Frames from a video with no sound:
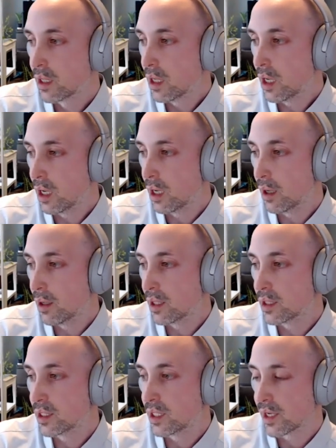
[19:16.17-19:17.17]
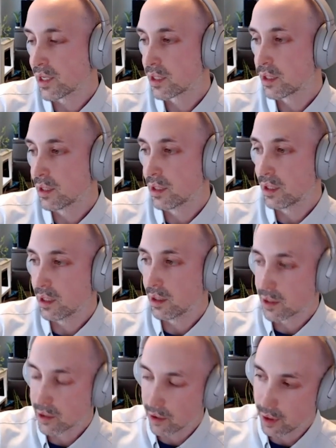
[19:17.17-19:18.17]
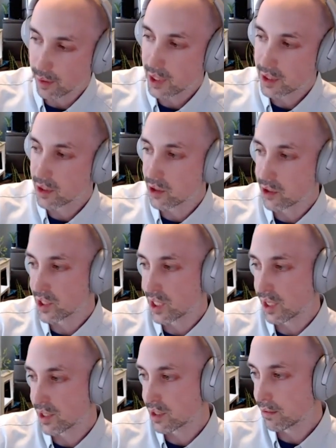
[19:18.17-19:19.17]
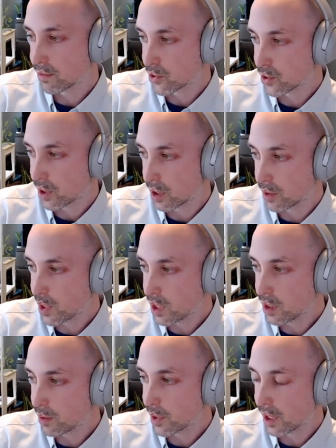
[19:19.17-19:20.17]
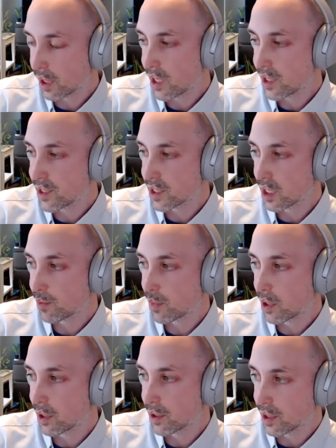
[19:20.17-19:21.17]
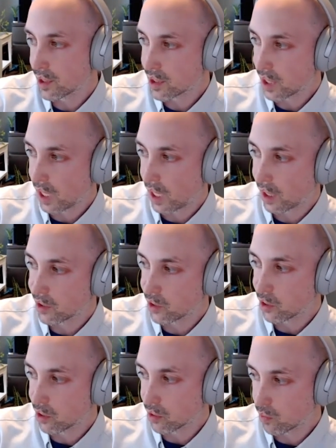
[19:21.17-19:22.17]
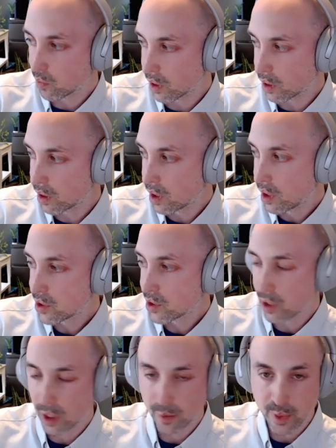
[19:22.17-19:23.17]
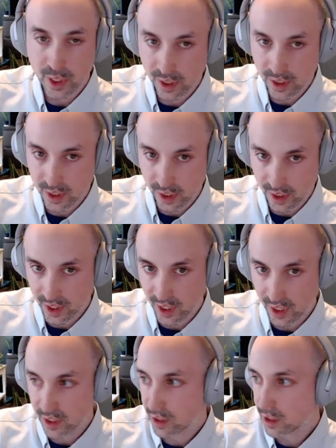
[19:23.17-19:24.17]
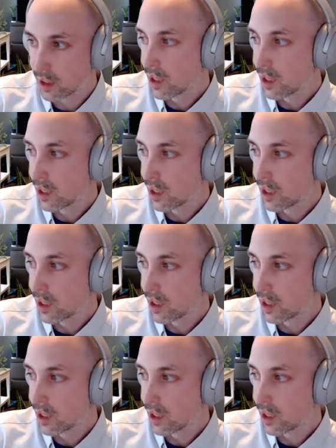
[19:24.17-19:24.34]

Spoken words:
the message is destined for shard B, but it ends up on this Akka node where shard B doesn't exist.